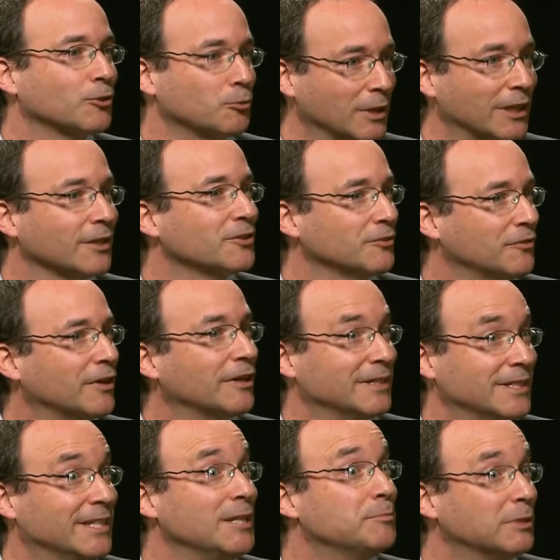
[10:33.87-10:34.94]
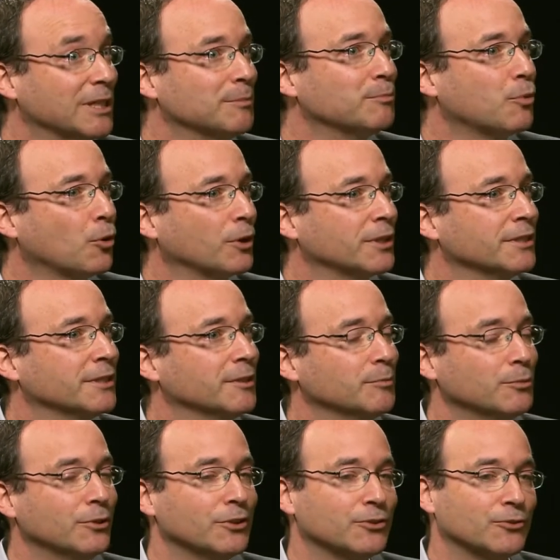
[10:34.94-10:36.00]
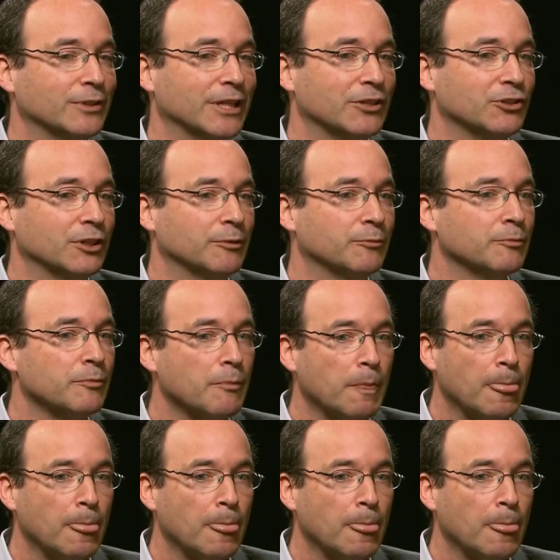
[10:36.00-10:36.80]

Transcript: So relics are very deeply important in the Buddhist tradition.